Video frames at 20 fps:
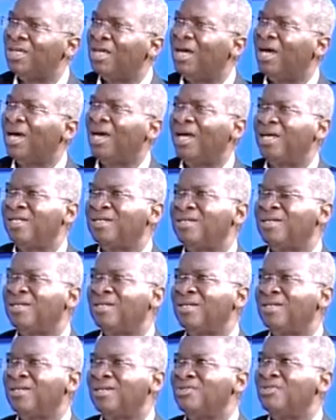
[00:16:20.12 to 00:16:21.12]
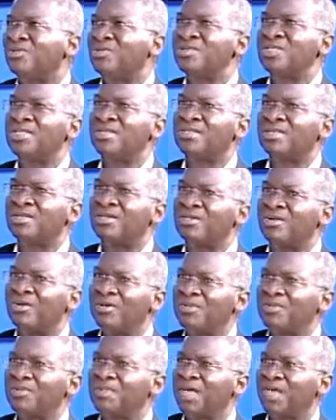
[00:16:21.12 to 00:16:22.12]
And you see, the
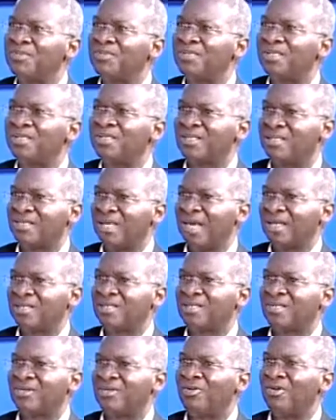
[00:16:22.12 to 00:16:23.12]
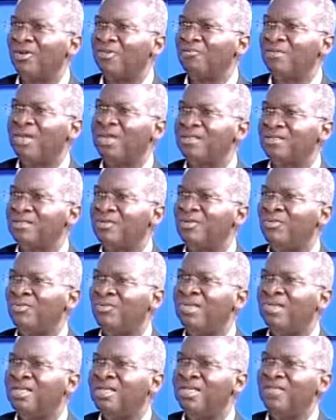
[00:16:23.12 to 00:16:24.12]
concept that government
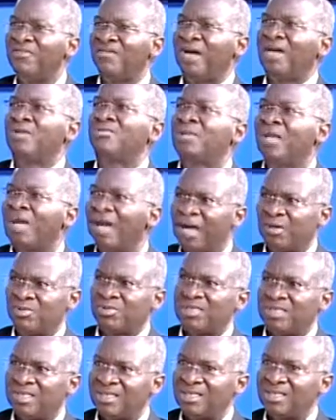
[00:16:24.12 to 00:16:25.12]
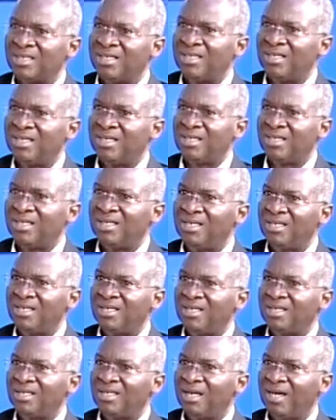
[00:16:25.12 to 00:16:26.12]
will give out houses,
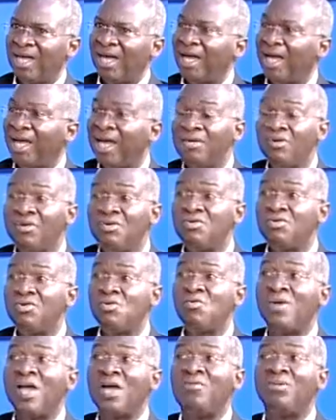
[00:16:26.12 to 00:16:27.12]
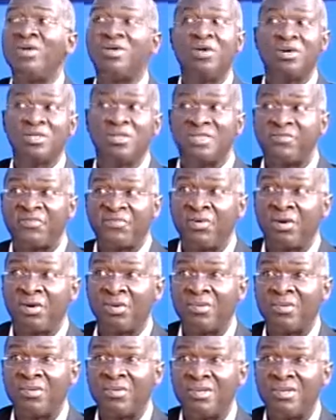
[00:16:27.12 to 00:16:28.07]
I don't know where we got it from.